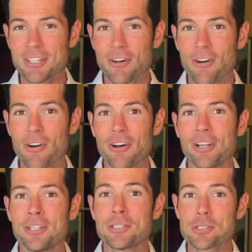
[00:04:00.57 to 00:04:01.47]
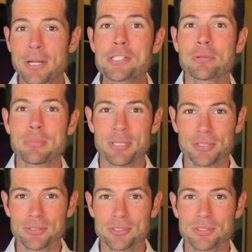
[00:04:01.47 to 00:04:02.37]
on treasury
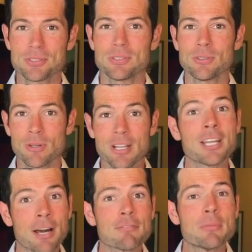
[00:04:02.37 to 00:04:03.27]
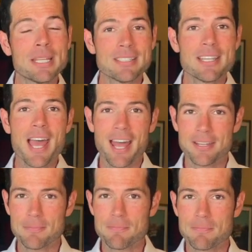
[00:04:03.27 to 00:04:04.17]
bills or government debt.
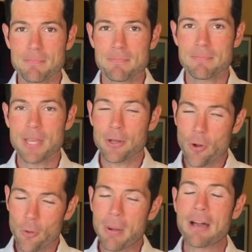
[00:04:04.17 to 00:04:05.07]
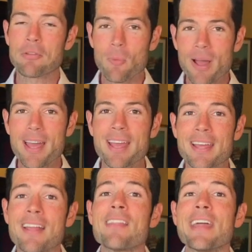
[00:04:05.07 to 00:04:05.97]
And oh, by the
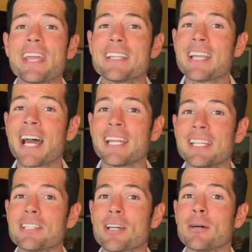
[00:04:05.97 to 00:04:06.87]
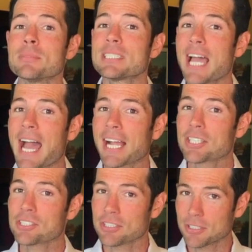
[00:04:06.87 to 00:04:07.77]
way, they get that income
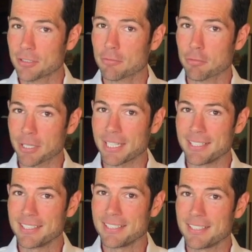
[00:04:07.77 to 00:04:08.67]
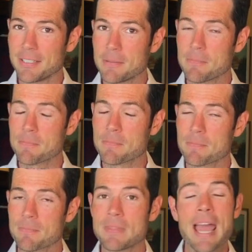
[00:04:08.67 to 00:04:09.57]
tax-free.
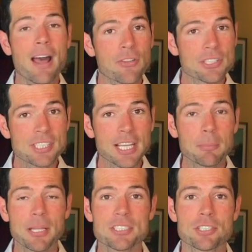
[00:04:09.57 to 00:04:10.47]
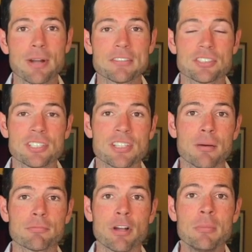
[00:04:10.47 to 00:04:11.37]
Now, the second place it derives its
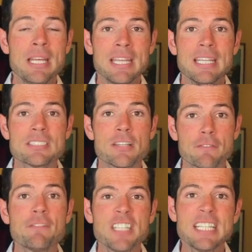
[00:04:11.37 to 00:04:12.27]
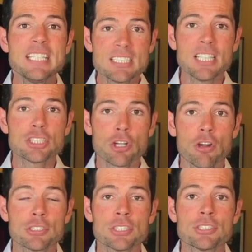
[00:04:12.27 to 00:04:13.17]
income from is the fees it
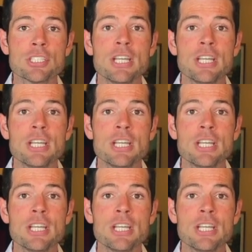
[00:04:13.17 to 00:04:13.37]
charges